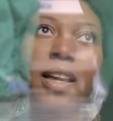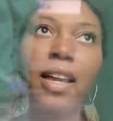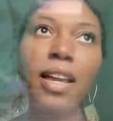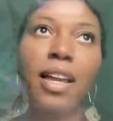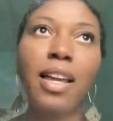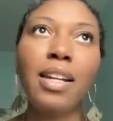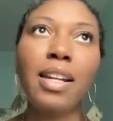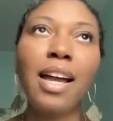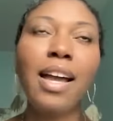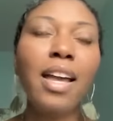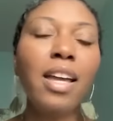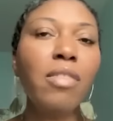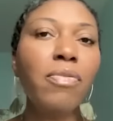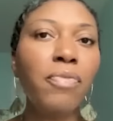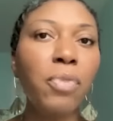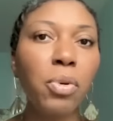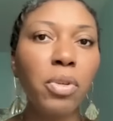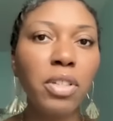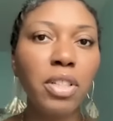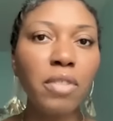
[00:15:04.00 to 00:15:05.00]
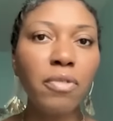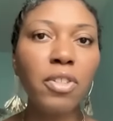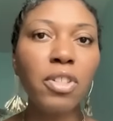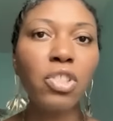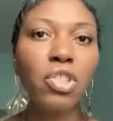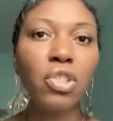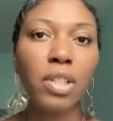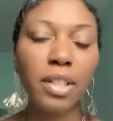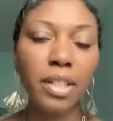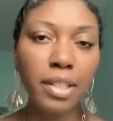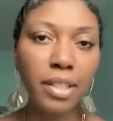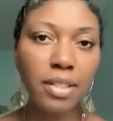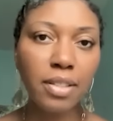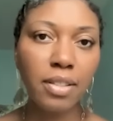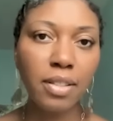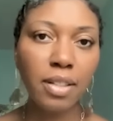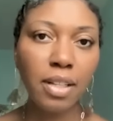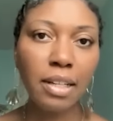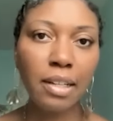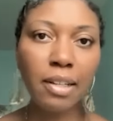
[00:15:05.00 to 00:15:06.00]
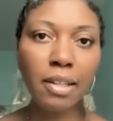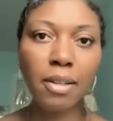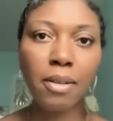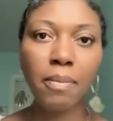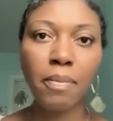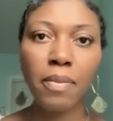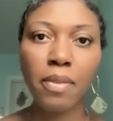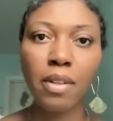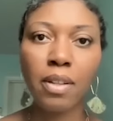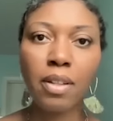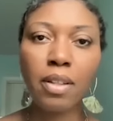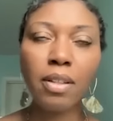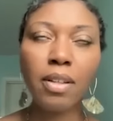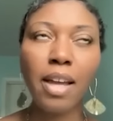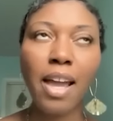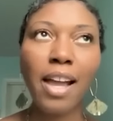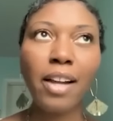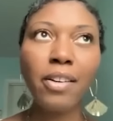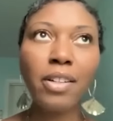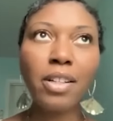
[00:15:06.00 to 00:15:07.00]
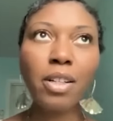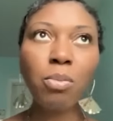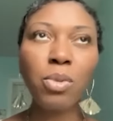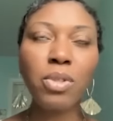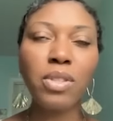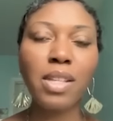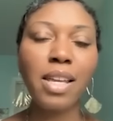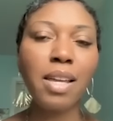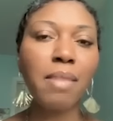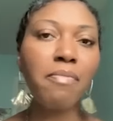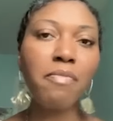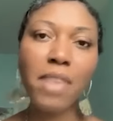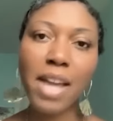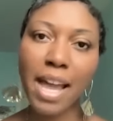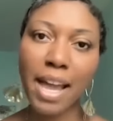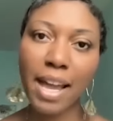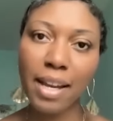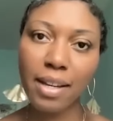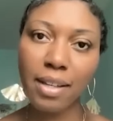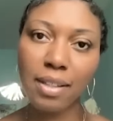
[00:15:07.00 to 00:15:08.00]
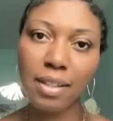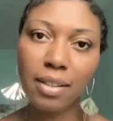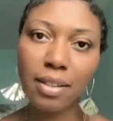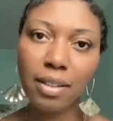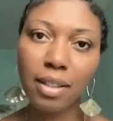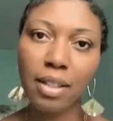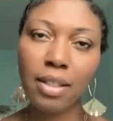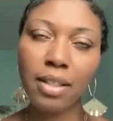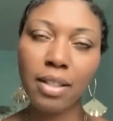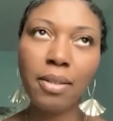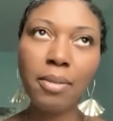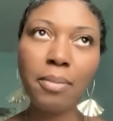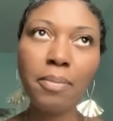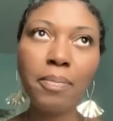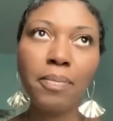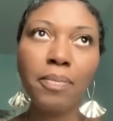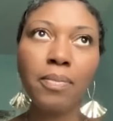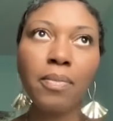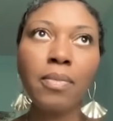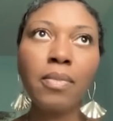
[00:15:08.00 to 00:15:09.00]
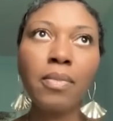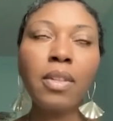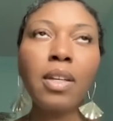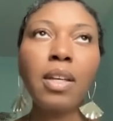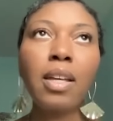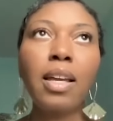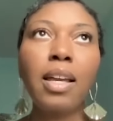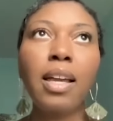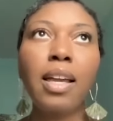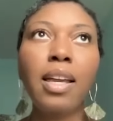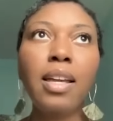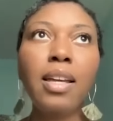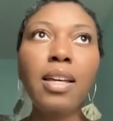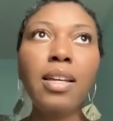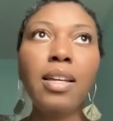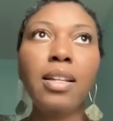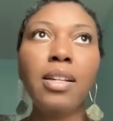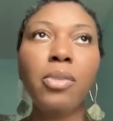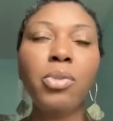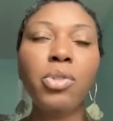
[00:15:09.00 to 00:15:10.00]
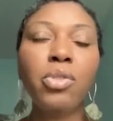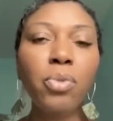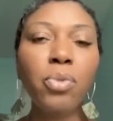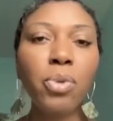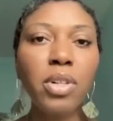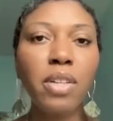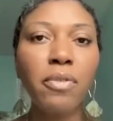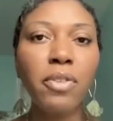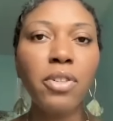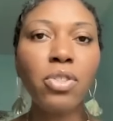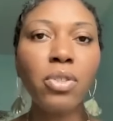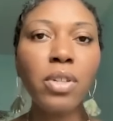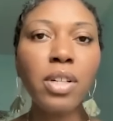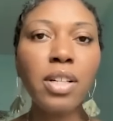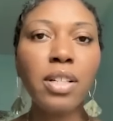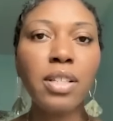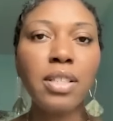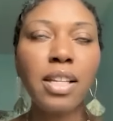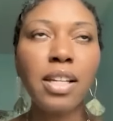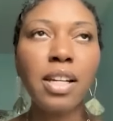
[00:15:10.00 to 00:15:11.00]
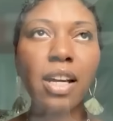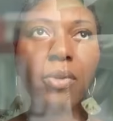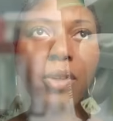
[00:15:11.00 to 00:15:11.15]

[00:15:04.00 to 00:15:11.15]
and I had four different drugs. Um, the acronym was MVAC. Um, and it was four different drugs. And